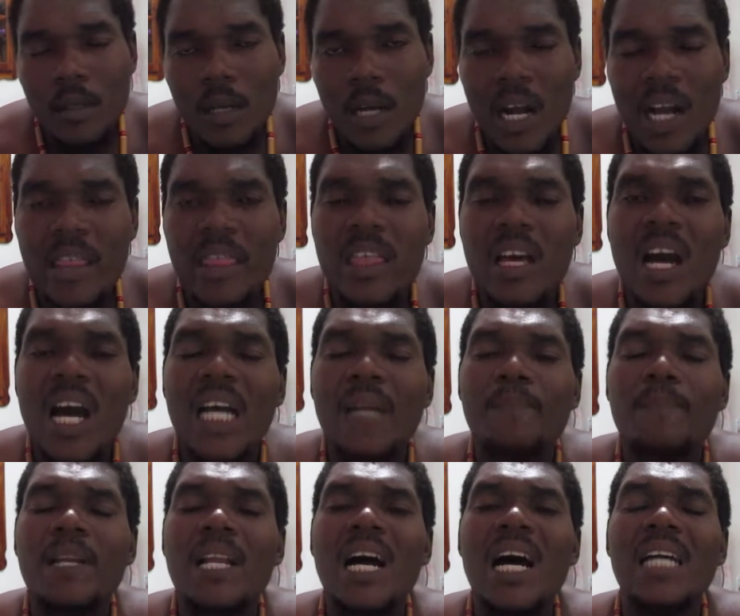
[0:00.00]
A
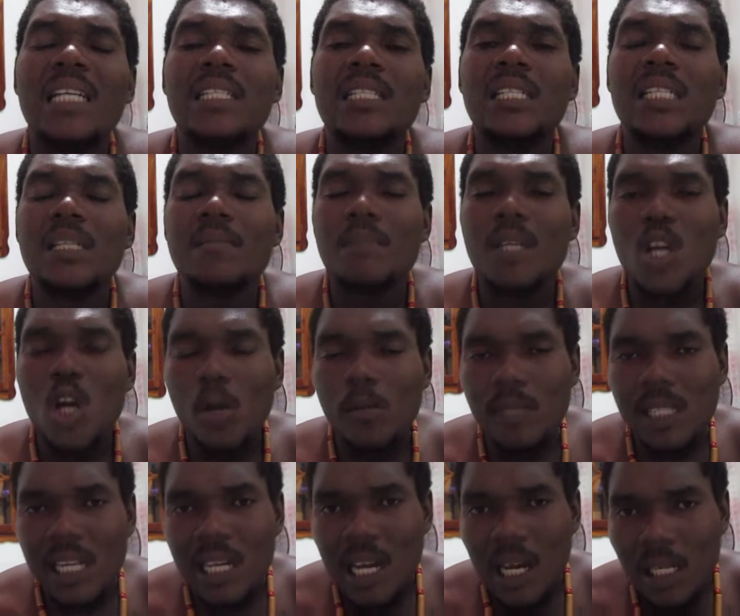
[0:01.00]
thought planted
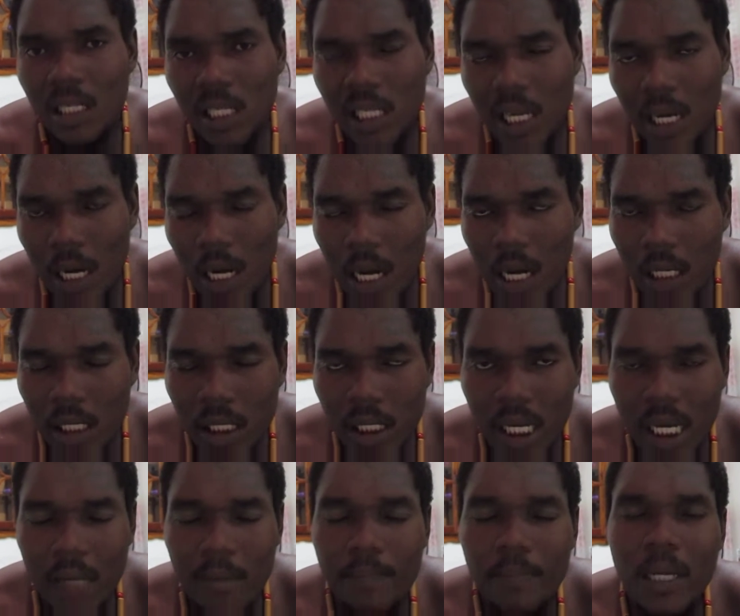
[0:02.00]
becomes an action
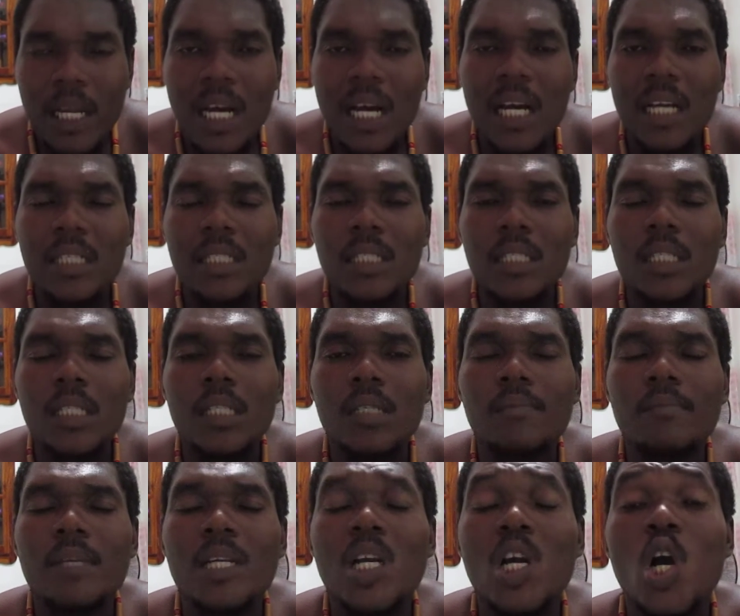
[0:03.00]

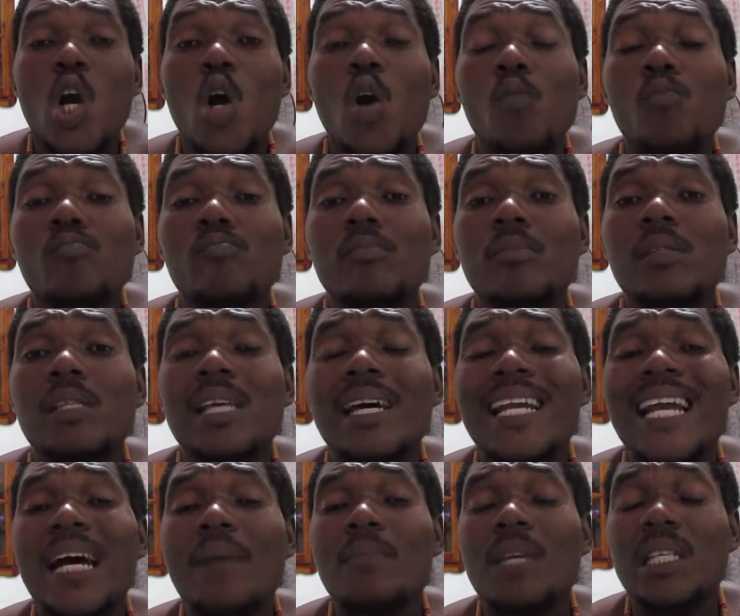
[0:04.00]
planted becomes an
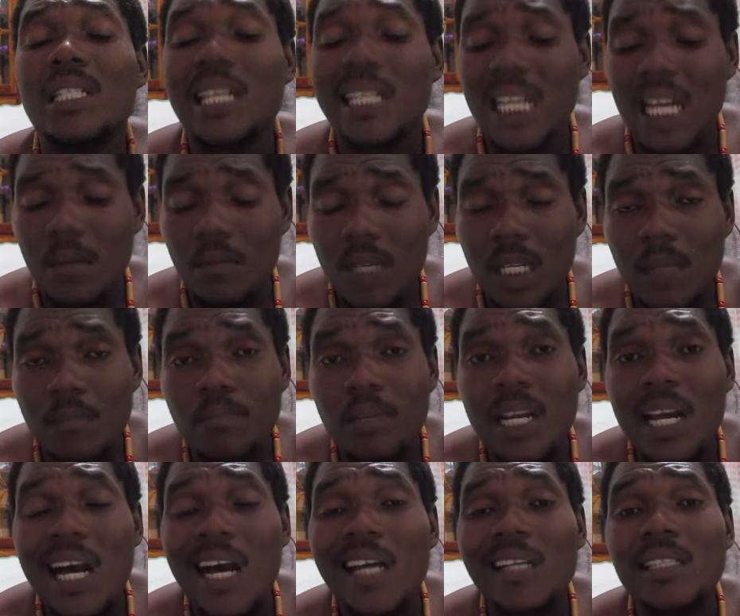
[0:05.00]
habit
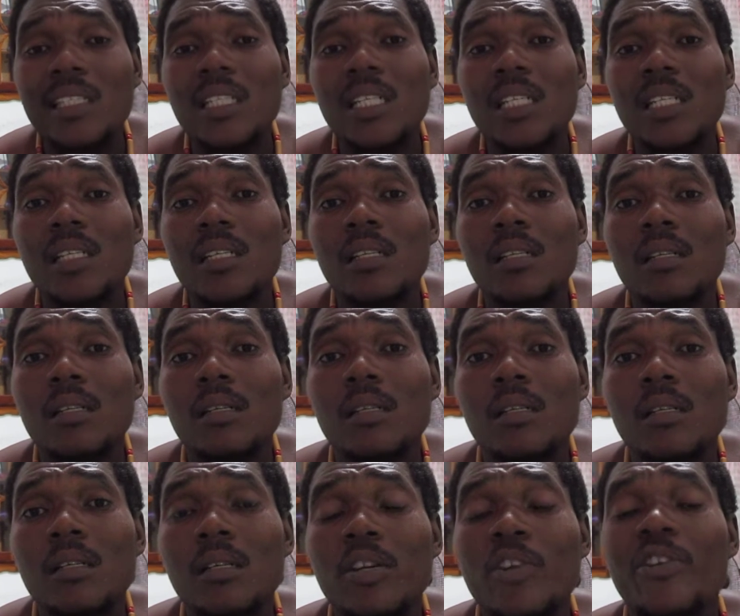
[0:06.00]
planted
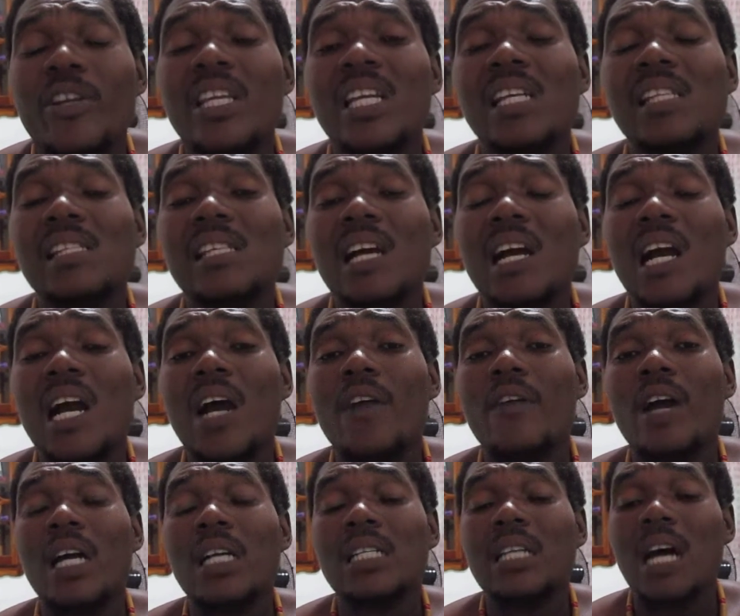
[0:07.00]
creates a
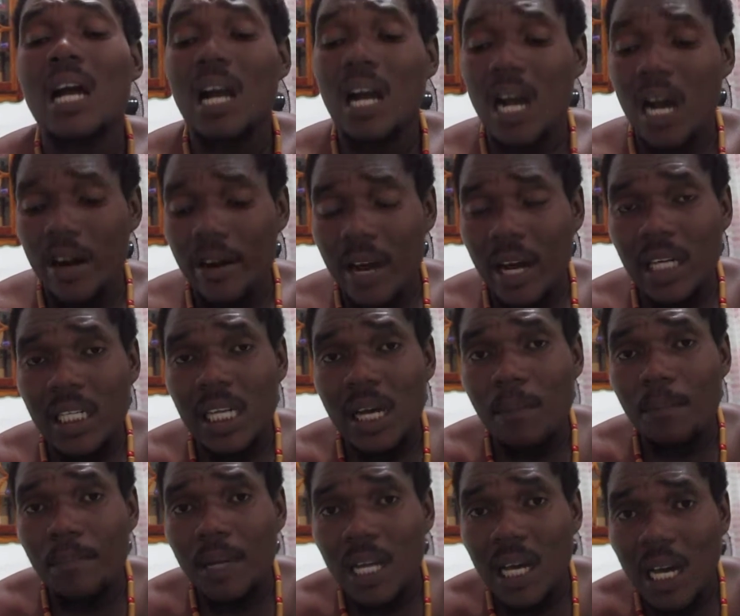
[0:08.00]
character
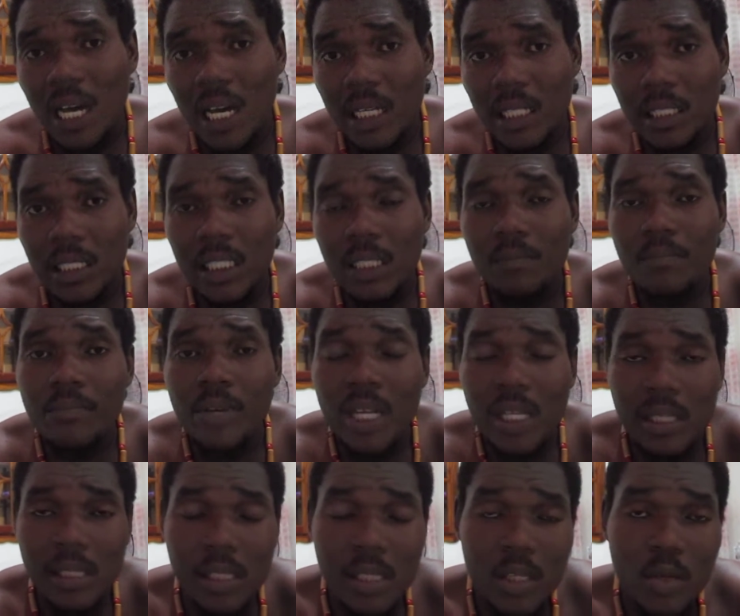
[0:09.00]
planted
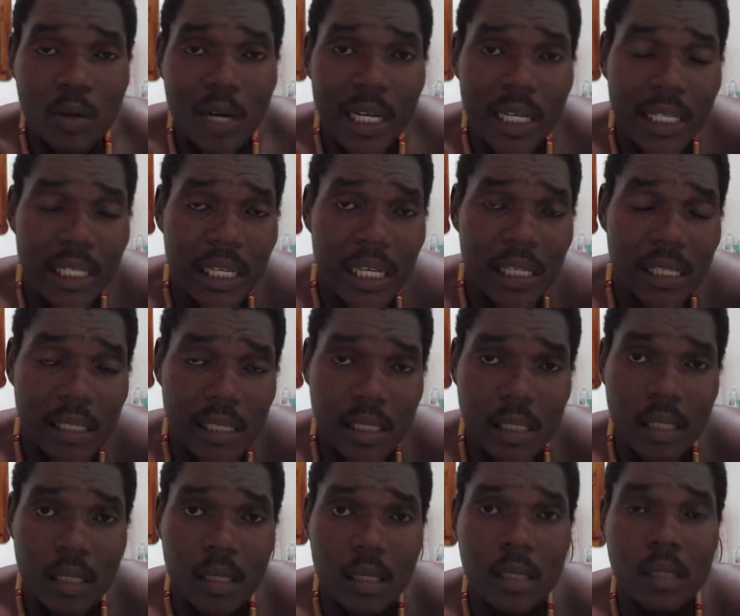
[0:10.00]
brings you a
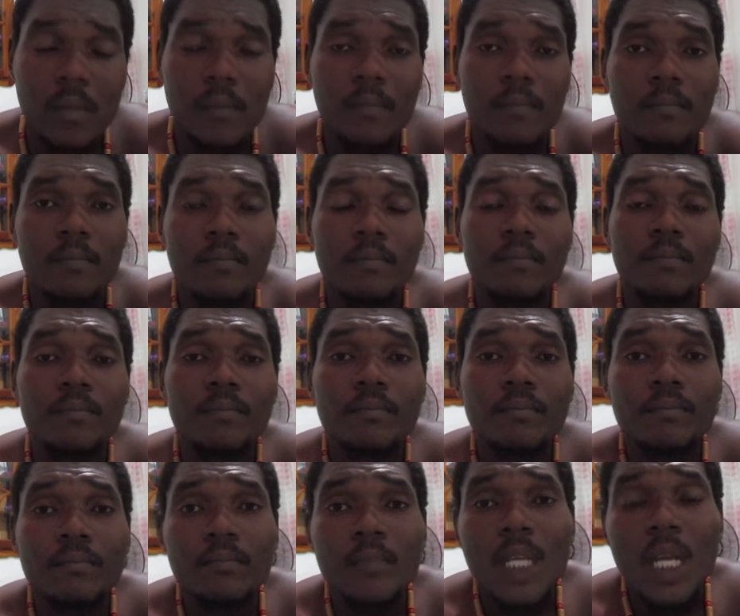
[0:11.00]
destiny.
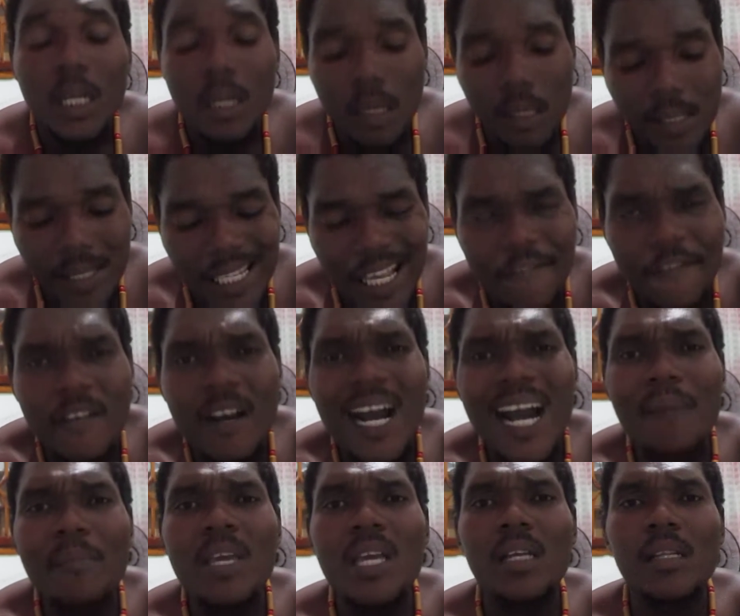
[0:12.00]
The 7
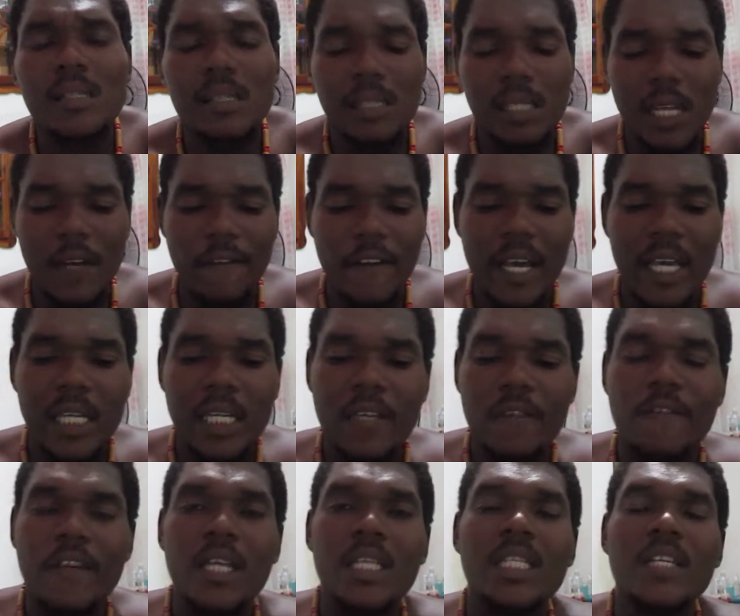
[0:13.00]
habits of highly
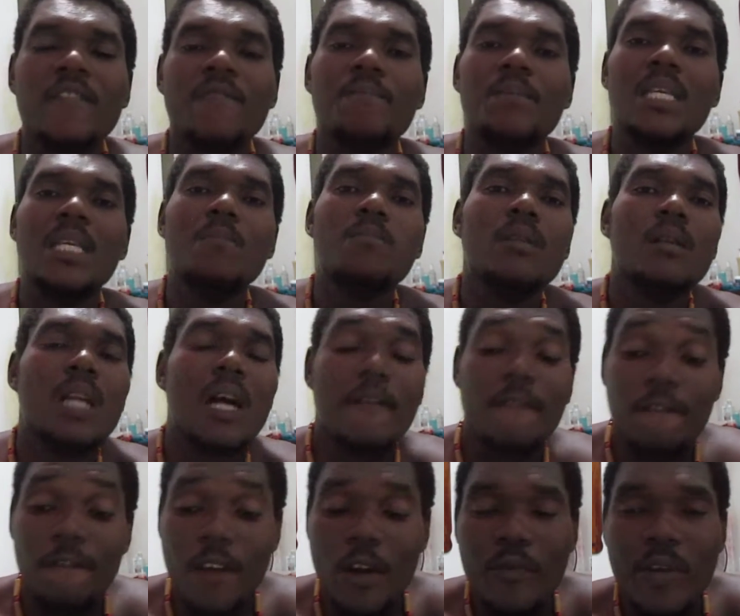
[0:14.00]
effective people
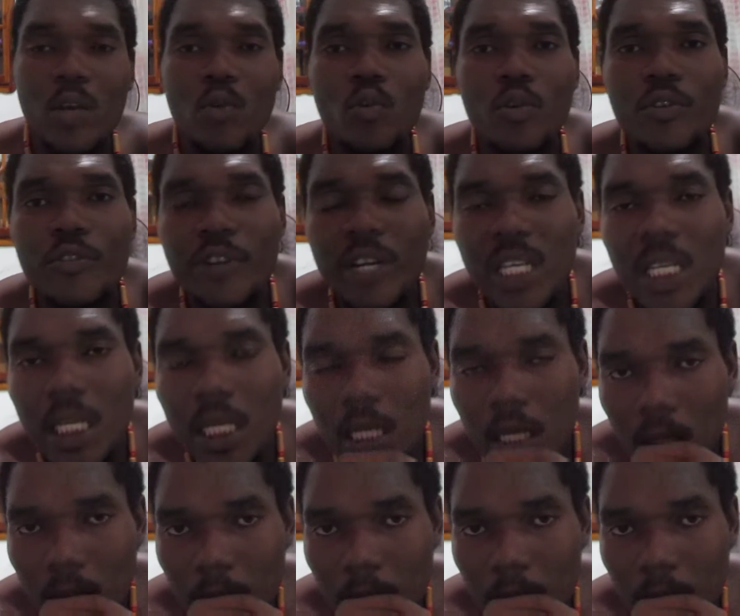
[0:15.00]
are very good read.